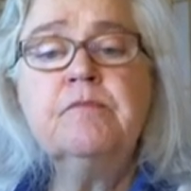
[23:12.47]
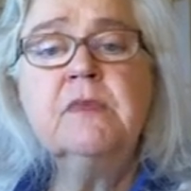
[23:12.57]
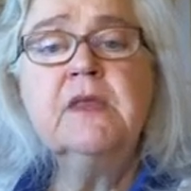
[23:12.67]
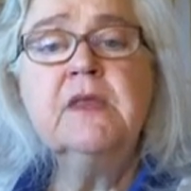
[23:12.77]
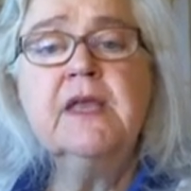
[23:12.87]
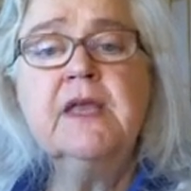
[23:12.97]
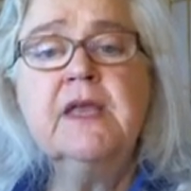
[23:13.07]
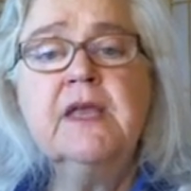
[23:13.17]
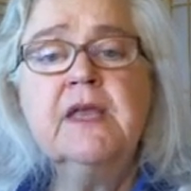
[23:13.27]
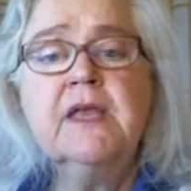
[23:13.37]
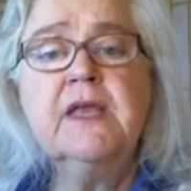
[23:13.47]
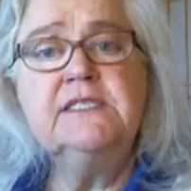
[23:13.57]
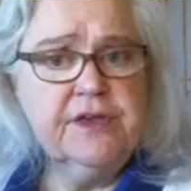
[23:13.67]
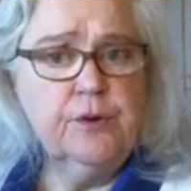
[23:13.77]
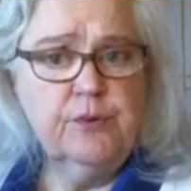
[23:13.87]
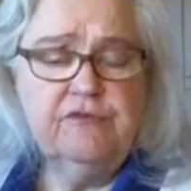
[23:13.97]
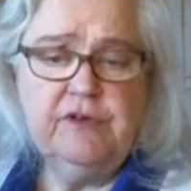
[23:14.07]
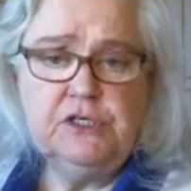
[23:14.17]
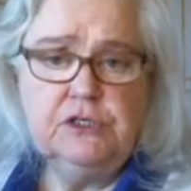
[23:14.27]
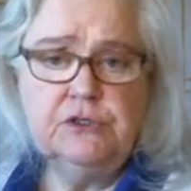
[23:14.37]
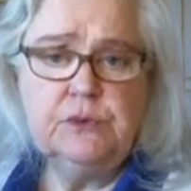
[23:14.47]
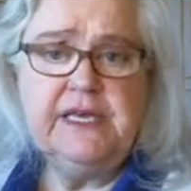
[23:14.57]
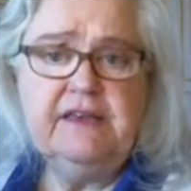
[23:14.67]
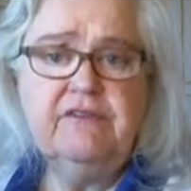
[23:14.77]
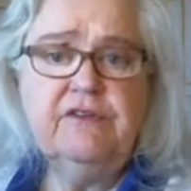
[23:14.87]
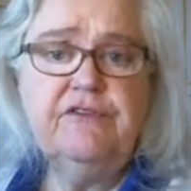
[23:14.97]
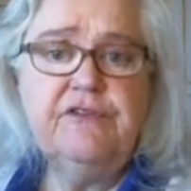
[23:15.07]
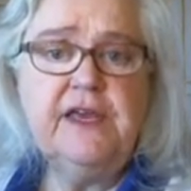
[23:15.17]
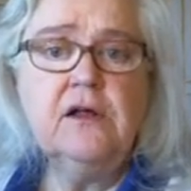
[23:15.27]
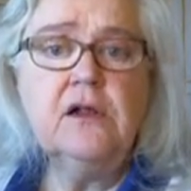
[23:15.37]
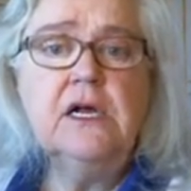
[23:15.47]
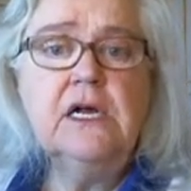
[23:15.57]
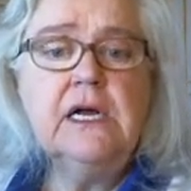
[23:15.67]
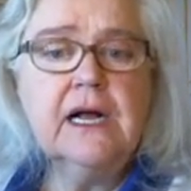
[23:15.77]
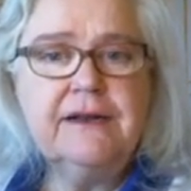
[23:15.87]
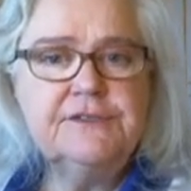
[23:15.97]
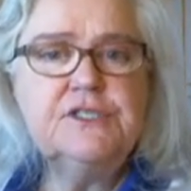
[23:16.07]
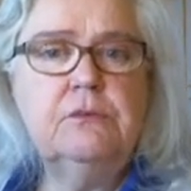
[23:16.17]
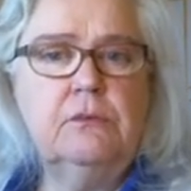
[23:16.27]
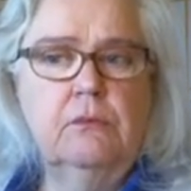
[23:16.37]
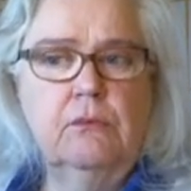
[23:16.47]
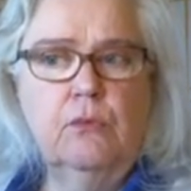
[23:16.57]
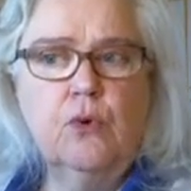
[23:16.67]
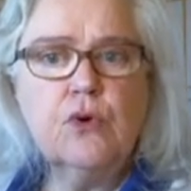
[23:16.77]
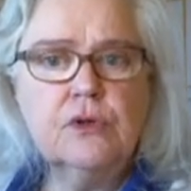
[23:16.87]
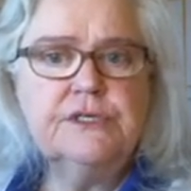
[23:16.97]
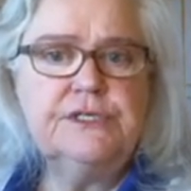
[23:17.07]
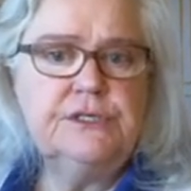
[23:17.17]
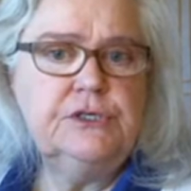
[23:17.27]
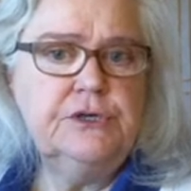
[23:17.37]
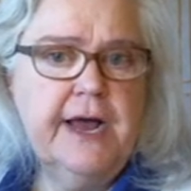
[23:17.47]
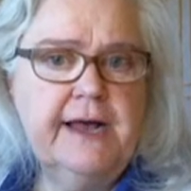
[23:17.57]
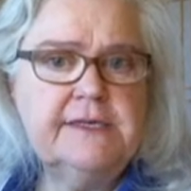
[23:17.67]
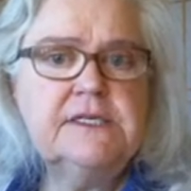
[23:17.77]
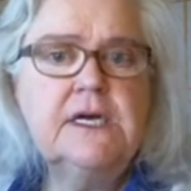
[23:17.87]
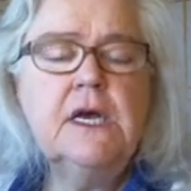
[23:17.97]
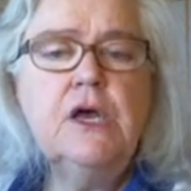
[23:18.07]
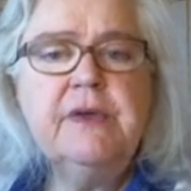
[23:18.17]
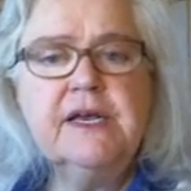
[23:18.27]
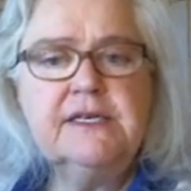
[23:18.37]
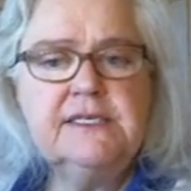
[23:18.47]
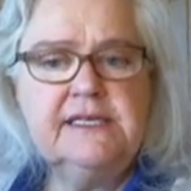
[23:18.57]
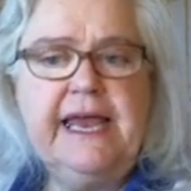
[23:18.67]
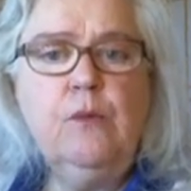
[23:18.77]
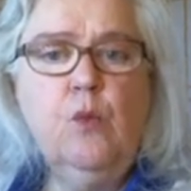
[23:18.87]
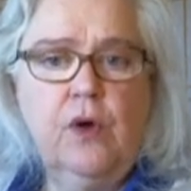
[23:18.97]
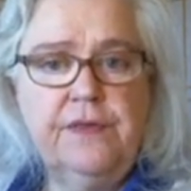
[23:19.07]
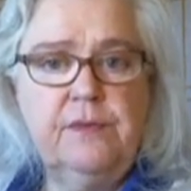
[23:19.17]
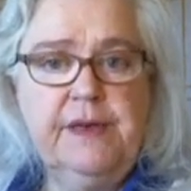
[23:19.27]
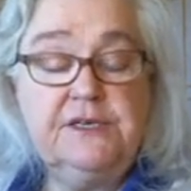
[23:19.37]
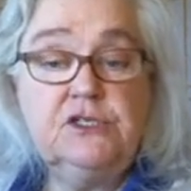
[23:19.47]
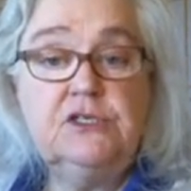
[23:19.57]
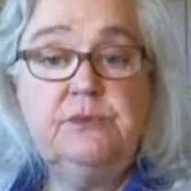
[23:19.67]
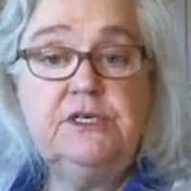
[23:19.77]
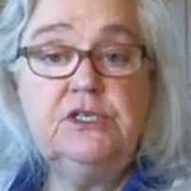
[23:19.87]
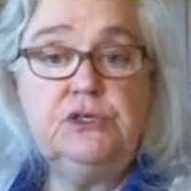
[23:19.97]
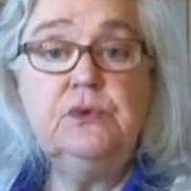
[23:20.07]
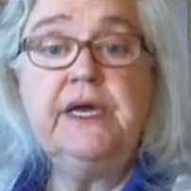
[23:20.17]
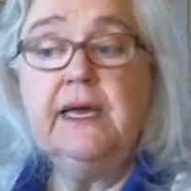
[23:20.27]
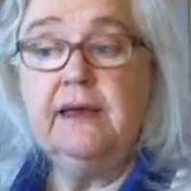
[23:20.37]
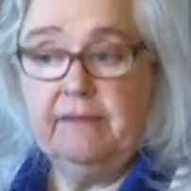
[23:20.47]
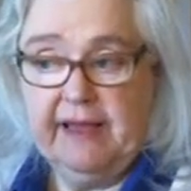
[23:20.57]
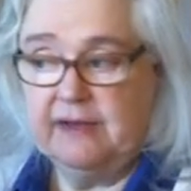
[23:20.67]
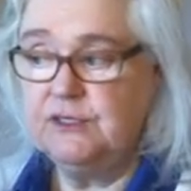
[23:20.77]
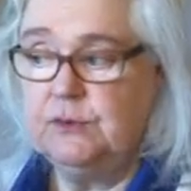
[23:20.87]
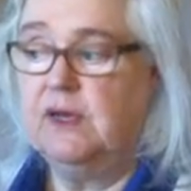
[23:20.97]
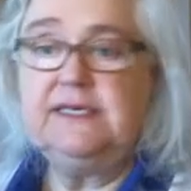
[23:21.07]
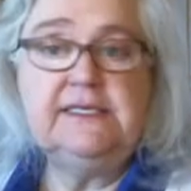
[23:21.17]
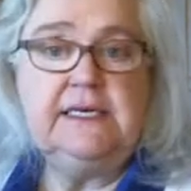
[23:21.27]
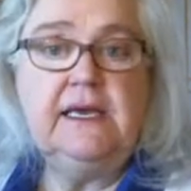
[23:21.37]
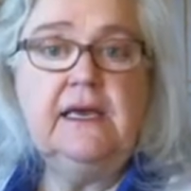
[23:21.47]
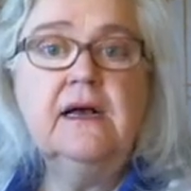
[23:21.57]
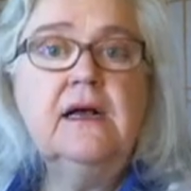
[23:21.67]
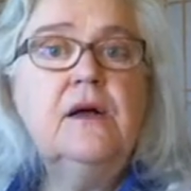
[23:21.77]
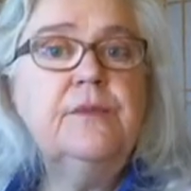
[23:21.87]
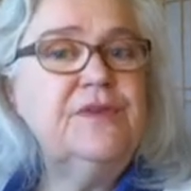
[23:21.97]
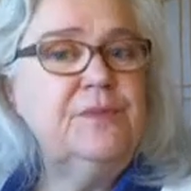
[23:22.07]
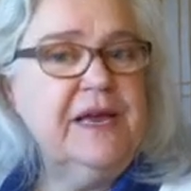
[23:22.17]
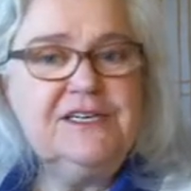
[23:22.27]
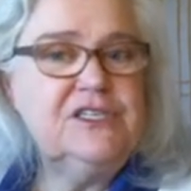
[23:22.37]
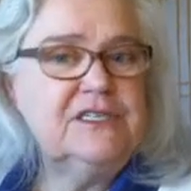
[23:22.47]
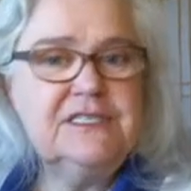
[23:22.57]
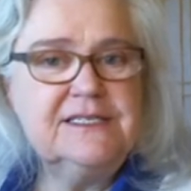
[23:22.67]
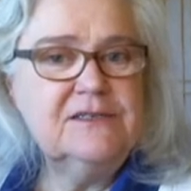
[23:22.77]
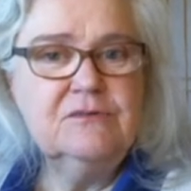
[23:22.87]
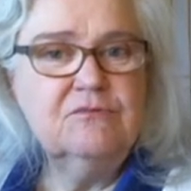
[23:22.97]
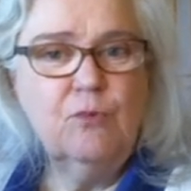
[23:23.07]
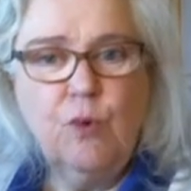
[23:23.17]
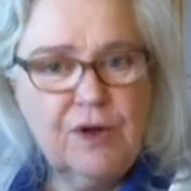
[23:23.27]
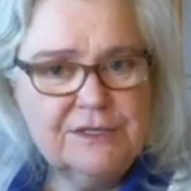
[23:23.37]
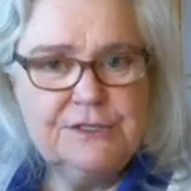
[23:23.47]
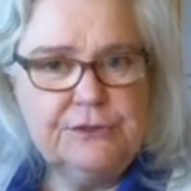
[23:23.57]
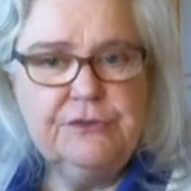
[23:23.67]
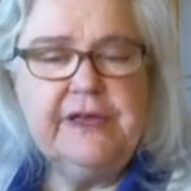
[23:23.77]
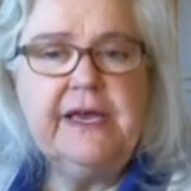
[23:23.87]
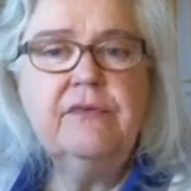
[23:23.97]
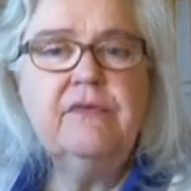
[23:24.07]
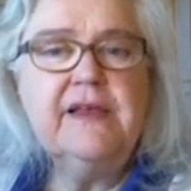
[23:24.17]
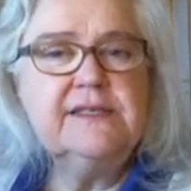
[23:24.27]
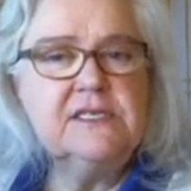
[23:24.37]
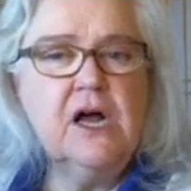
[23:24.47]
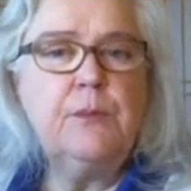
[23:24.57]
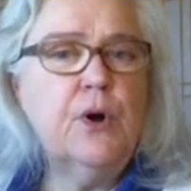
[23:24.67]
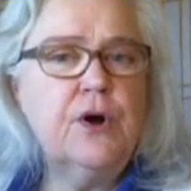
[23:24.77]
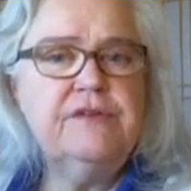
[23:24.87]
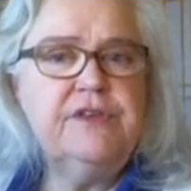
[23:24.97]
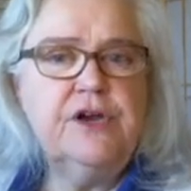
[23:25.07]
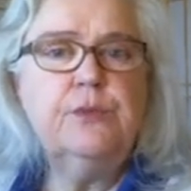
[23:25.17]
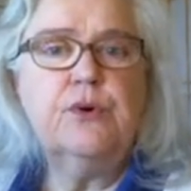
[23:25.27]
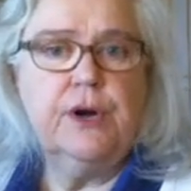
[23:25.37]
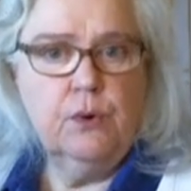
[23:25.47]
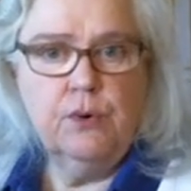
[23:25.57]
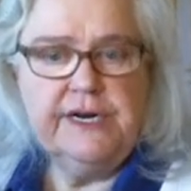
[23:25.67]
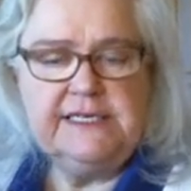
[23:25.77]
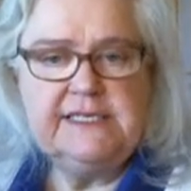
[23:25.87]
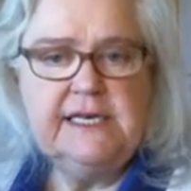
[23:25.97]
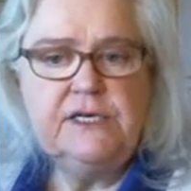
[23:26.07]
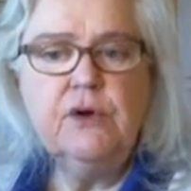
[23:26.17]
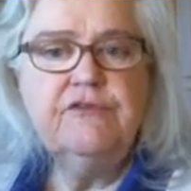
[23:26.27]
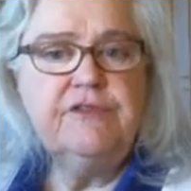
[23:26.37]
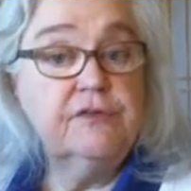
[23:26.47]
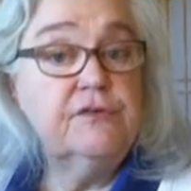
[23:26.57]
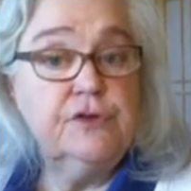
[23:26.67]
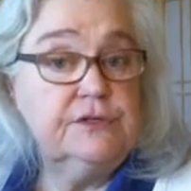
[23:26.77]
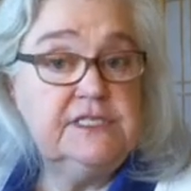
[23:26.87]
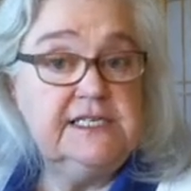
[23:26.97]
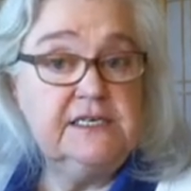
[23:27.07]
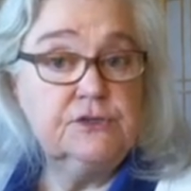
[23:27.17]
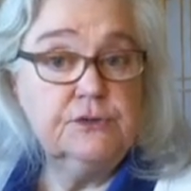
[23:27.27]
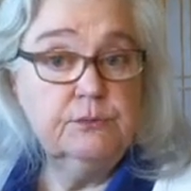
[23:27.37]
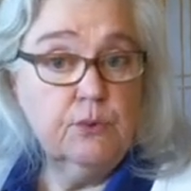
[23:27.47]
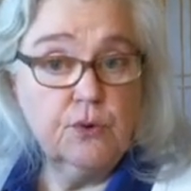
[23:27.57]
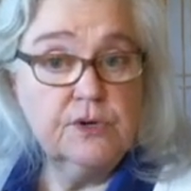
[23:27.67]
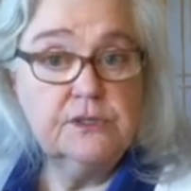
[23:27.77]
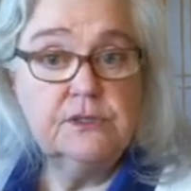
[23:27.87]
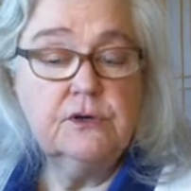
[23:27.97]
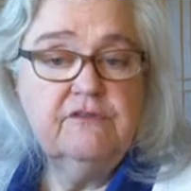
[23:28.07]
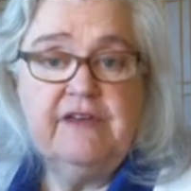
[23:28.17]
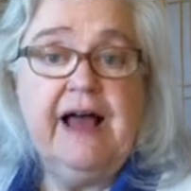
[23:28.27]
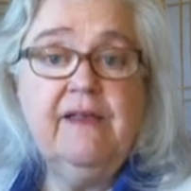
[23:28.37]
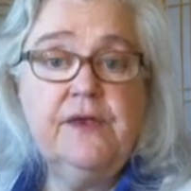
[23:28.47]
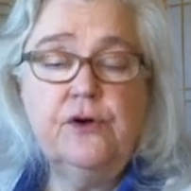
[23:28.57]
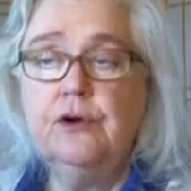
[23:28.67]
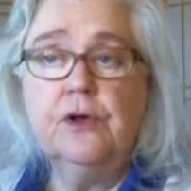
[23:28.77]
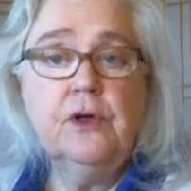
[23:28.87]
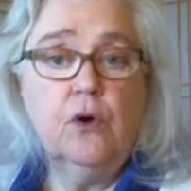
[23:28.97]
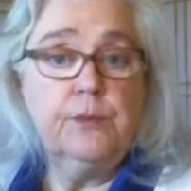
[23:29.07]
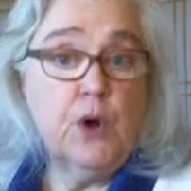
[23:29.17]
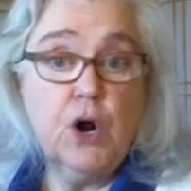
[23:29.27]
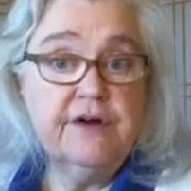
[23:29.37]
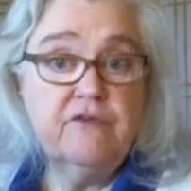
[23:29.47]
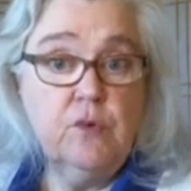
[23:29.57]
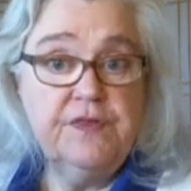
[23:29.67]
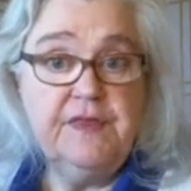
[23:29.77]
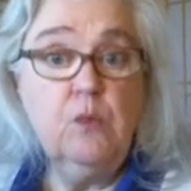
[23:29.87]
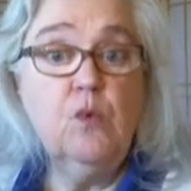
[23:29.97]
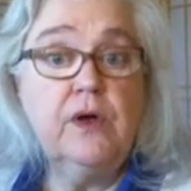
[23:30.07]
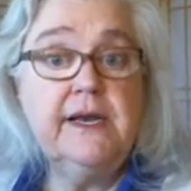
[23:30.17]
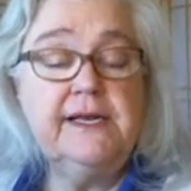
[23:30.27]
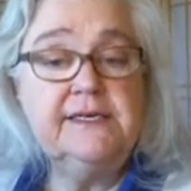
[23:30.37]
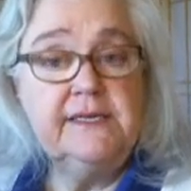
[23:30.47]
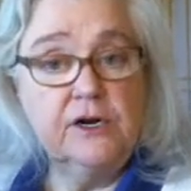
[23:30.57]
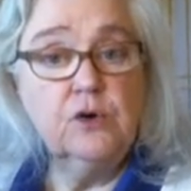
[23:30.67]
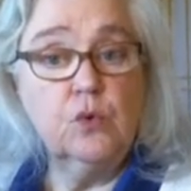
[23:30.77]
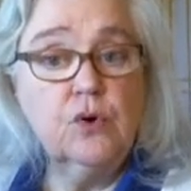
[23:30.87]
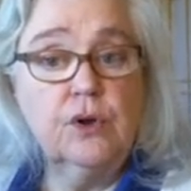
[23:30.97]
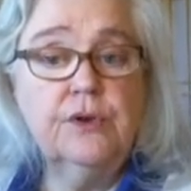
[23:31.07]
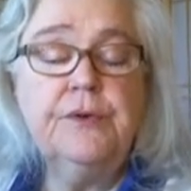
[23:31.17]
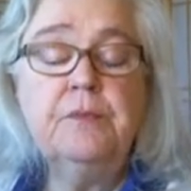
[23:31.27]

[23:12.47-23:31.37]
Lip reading: And sometimes healthcare professionals will even feel kind of some moral distress because they want the patient to be doing XYZ, but the patient doesn't want to. That's not part of their priorities. They don't feel that those things are important or valid or part of what they want in their world.